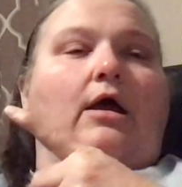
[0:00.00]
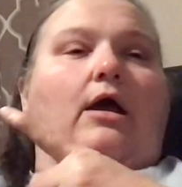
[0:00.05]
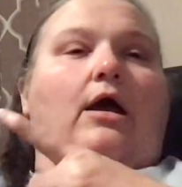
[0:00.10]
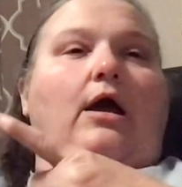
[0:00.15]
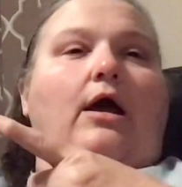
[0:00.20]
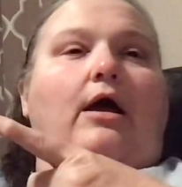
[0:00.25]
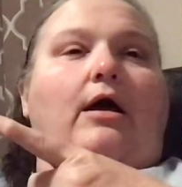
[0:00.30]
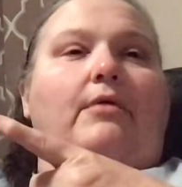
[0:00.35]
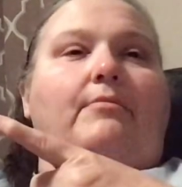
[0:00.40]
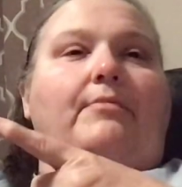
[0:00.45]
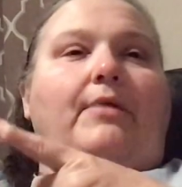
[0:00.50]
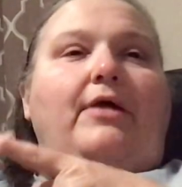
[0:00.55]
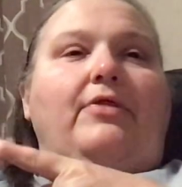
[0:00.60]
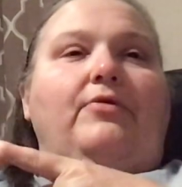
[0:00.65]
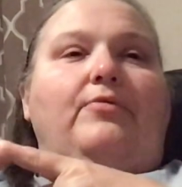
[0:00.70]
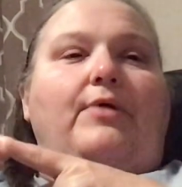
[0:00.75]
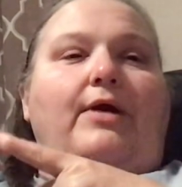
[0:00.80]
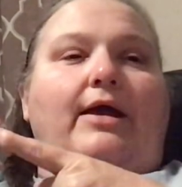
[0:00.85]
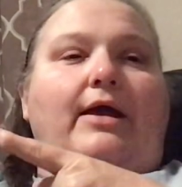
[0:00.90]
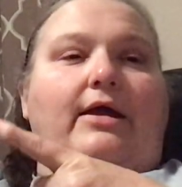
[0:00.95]
By the
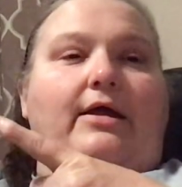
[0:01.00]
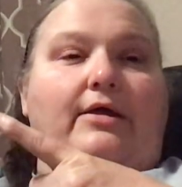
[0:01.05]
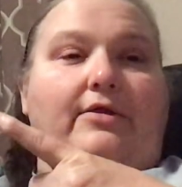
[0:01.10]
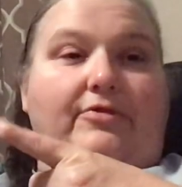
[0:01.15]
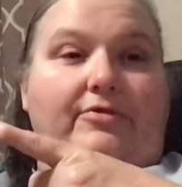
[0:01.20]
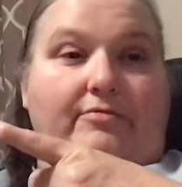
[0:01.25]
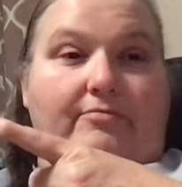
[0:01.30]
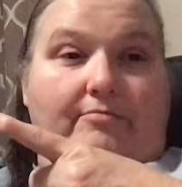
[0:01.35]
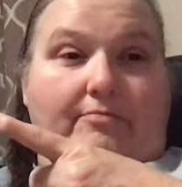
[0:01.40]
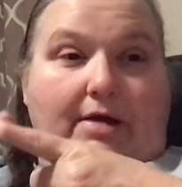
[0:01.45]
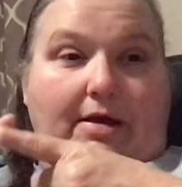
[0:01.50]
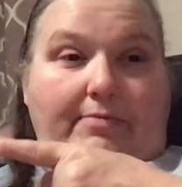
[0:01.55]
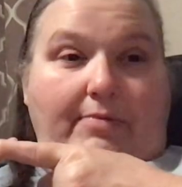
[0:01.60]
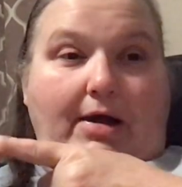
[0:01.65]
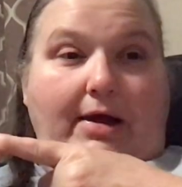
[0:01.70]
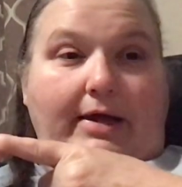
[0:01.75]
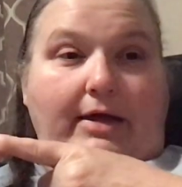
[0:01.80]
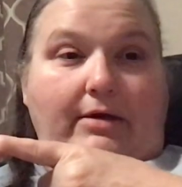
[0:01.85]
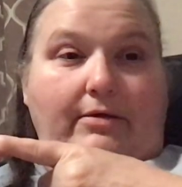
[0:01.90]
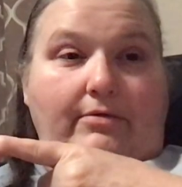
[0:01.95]
way, my
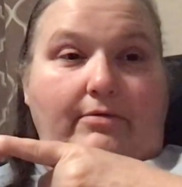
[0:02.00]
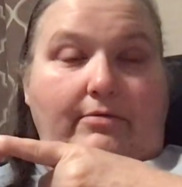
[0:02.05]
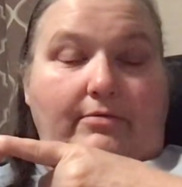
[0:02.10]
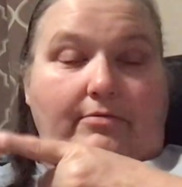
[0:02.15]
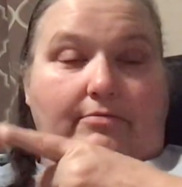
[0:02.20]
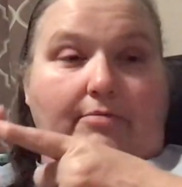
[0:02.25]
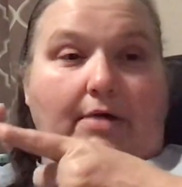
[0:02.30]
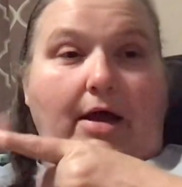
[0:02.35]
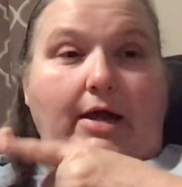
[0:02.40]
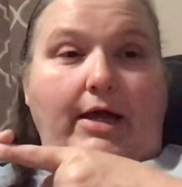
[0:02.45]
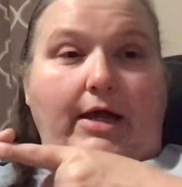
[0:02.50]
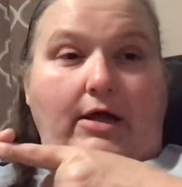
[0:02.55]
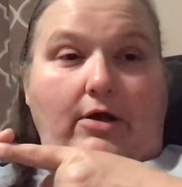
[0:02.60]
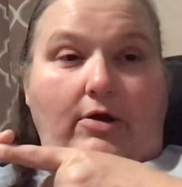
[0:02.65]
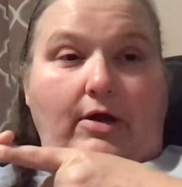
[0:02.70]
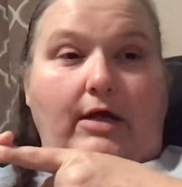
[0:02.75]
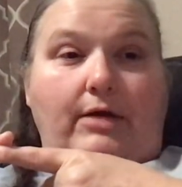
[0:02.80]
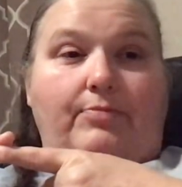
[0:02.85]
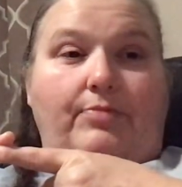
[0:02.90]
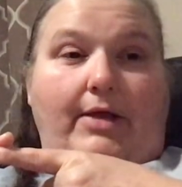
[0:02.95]
Boggy
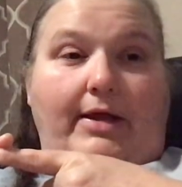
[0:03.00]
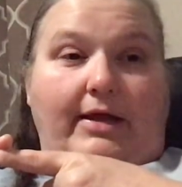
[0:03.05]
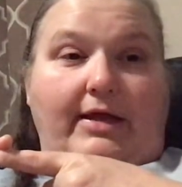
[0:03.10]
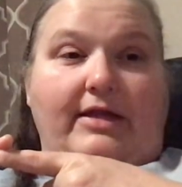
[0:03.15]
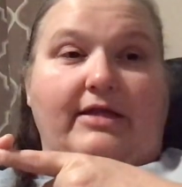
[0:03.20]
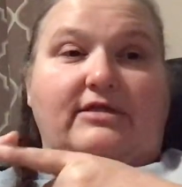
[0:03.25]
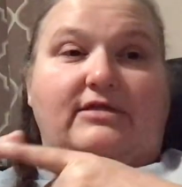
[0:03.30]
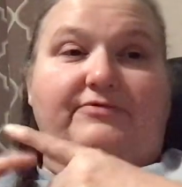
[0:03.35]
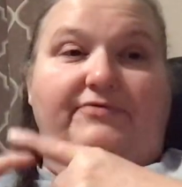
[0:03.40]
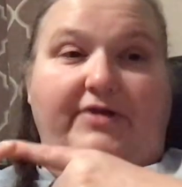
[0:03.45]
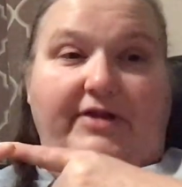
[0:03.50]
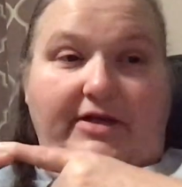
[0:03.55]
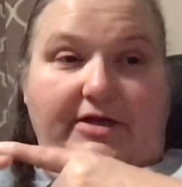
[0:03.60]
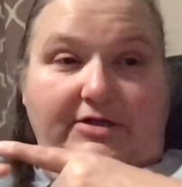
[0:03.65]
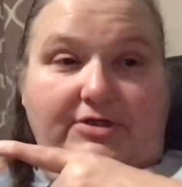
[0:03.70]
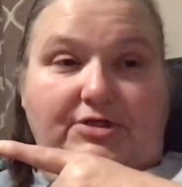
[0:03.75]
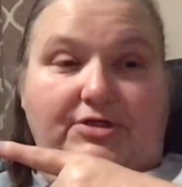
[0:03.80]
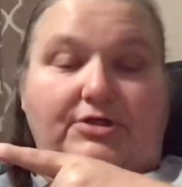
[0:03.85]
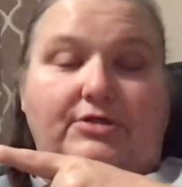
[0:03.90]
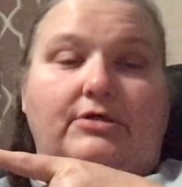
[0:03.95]
Creek blanket is
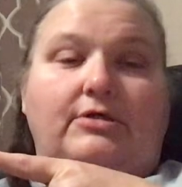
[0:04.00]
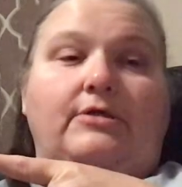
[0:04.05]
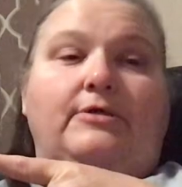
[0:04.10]
finished.